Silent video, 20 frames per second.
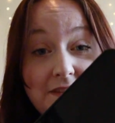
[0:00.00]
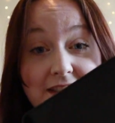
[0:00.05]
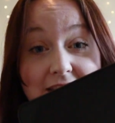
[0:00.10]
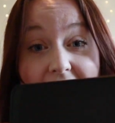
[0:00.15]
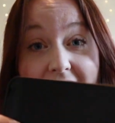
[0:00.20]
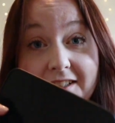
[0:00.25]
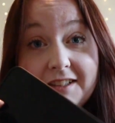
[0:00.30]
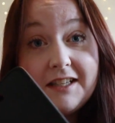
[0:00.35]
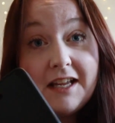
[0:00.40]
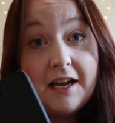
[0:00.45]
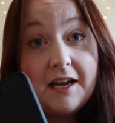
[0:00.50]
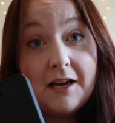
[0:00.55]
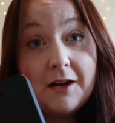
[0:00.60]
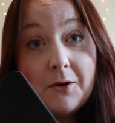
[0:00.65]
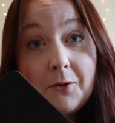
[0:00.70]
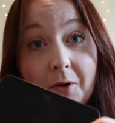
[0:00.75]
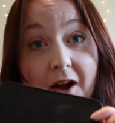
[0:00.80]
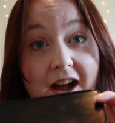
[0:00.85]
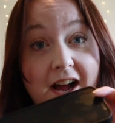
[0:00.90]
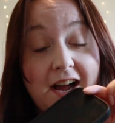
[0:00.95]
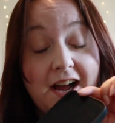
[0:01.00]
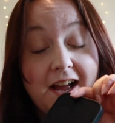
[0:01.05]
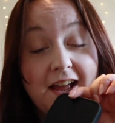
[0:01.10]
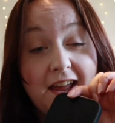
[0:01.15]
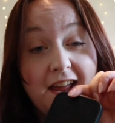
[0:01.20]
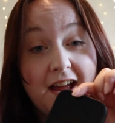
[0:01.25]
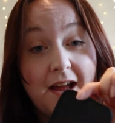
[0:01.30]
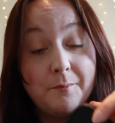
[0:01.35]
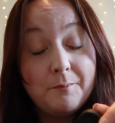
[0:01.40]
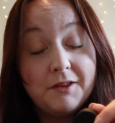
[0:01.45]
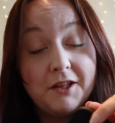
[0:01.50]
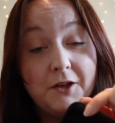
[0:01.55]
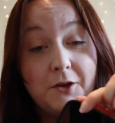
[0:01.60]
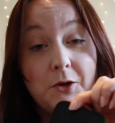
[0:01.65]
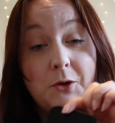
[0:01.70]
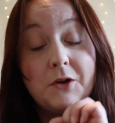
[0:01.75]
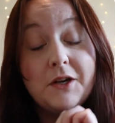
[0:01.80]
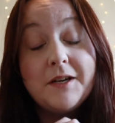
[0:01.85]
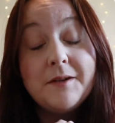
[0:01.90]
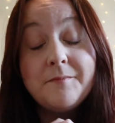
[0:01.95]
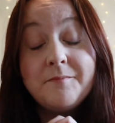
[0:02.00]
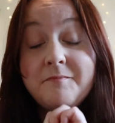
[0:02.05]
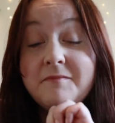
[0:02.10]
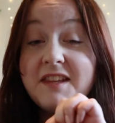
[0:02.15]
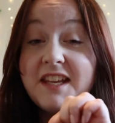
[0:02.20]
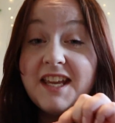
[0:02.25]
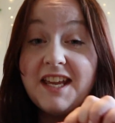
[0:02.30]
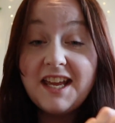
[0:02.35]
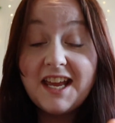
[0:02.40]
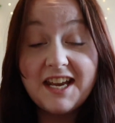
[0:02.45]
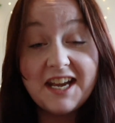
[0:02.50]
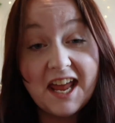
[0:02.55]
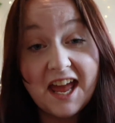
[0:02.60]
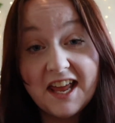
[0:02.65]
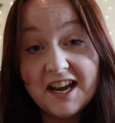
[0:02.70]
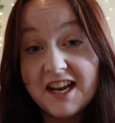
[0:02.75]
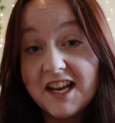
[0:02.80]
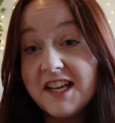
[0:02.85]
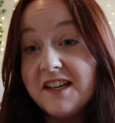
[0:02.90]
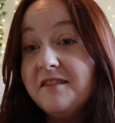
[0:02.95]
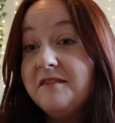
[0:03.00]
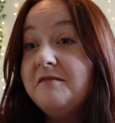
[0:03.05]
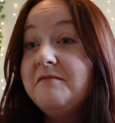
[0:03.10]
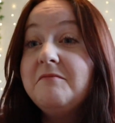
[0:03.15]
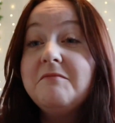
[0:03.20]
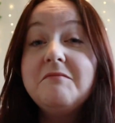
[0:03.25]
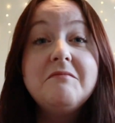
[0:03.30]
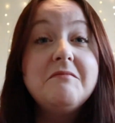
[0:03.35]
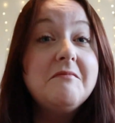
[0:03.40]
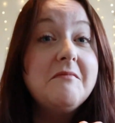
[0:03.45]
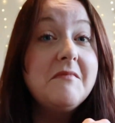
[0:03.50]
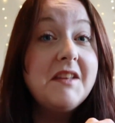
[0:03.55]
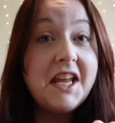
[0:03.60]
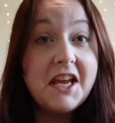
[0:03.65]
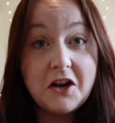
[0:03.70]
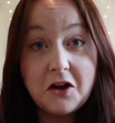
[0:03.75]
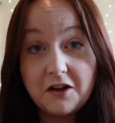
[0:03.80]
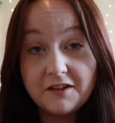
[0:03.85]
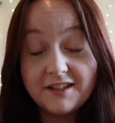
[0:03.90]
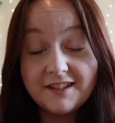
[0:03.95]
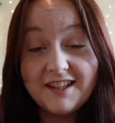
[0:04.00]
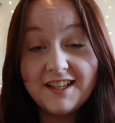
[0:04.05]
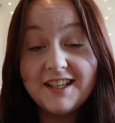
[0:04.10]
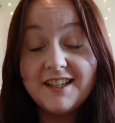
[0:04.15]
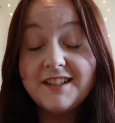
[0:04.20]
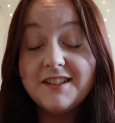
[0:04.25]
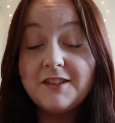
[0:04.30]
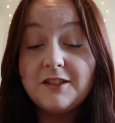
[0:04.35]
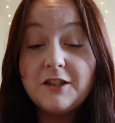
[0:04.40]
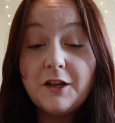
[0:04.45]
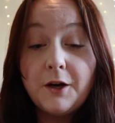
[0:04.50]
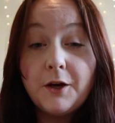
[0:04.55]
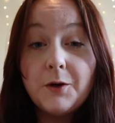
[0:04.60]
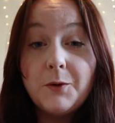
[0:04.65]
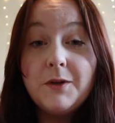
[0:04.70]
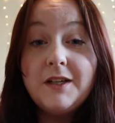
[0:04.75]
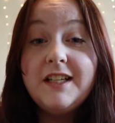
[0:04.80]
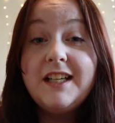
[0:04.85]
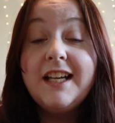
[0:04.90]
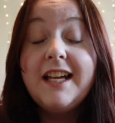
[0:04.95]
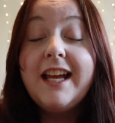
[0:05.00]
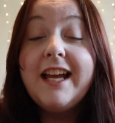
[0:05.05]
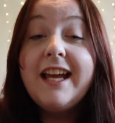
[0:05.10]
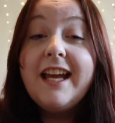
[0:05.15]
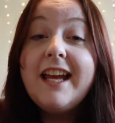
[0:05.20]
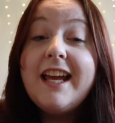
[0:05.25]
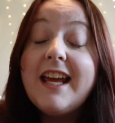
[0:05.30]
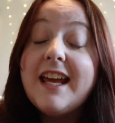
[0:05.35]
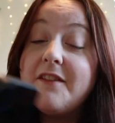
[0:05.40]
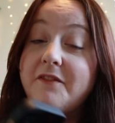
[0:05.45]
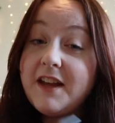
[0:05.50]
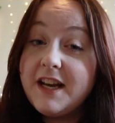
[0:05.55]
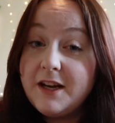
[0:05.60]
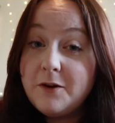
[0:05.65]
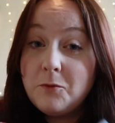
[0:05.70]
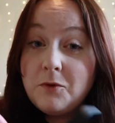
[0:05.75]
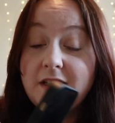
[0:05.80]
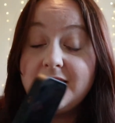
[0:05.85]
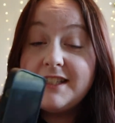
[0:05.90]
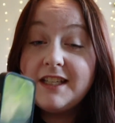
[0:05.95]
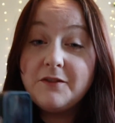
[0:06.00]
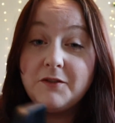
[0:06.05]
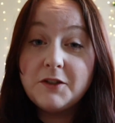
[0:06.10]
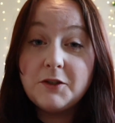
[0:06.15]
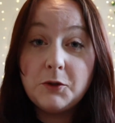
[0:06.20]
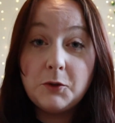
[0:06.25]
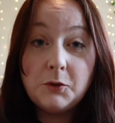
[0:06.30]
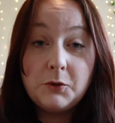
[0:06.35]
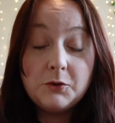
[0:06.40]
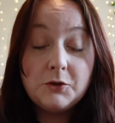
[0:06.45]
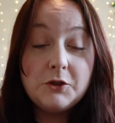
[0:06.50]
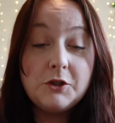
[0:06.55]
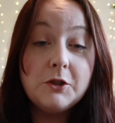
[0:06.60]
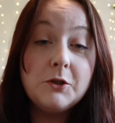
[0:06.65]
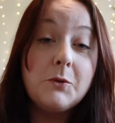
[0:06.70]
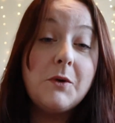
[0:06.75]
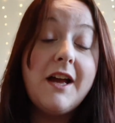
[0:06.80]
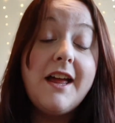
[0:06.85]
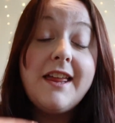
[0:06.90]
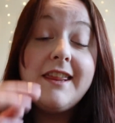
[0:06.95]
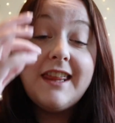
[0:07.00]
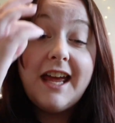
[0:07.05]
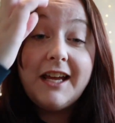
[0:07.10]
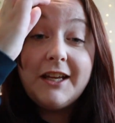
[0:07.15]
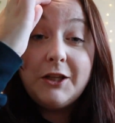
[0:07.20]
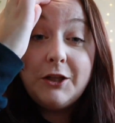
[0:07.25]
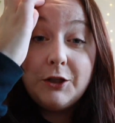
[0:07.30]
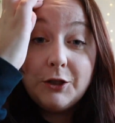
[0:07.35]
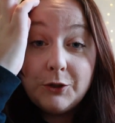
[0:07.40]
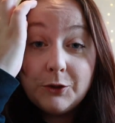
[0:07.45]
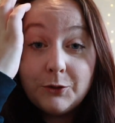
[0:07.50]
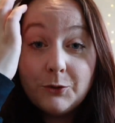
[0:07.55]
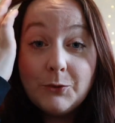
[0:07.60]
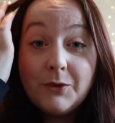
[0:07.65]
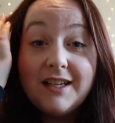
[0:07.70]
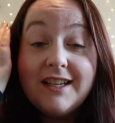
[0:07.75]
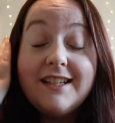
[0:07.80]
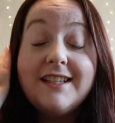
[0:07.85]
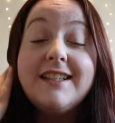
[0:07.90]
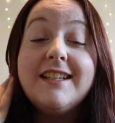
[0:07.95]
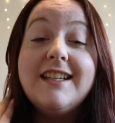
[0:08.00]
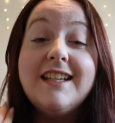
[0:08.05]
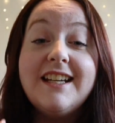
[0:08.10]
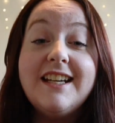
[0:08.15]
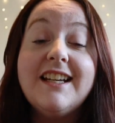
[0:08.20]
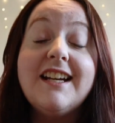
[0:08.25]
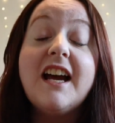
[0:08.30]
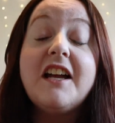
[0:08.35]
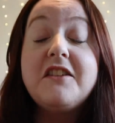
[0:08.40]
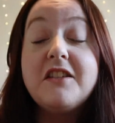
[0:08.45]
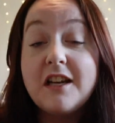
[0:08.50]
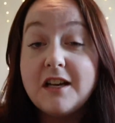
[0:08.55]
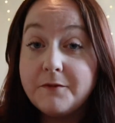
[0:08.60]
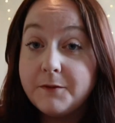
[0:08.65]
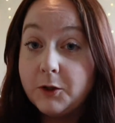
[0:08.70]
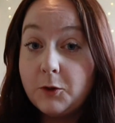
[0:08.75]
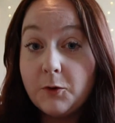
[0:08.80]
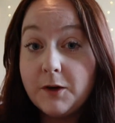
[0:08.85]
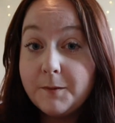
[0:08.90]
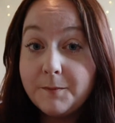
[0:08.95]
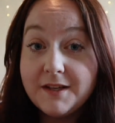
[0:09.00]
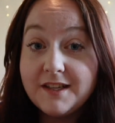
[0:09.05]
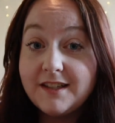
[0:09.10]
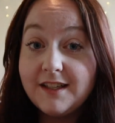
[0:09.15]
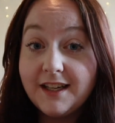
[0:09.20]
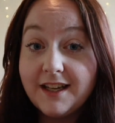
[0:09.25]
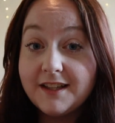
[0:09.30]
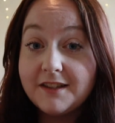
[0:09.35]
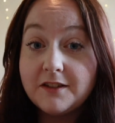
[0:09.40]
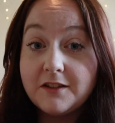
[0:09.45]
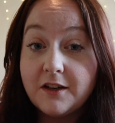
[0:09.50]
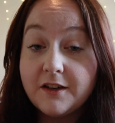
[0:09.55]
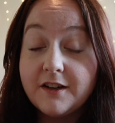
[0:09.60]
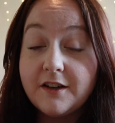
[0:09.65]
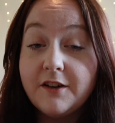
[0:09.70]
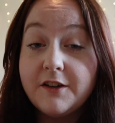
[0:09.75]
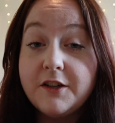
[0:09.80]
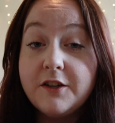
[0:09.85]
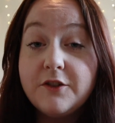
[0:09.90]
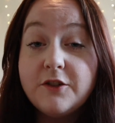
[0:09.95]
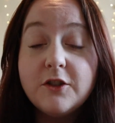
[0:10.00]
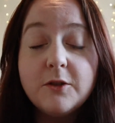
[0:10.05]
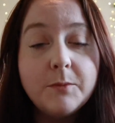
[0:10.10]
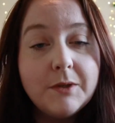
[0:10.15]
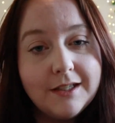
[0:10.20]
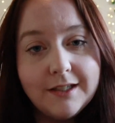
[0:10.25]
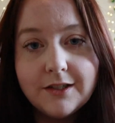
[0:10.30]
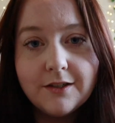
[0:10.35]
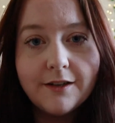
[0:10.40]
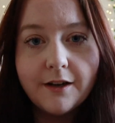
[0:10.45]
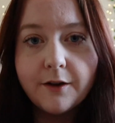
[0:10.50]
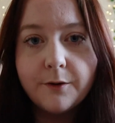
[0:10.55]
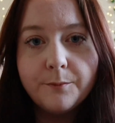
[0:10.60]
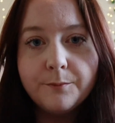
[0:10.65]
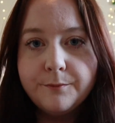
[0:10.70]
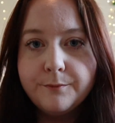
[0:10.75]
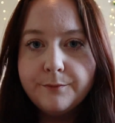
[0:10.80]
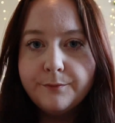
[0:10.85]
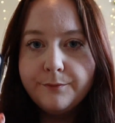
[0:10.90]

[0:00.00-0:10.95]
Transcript: this is how I upload and edit and all the things. So if anyone's ever told you that you need a ton of equipment to get started on YouTube, you don't.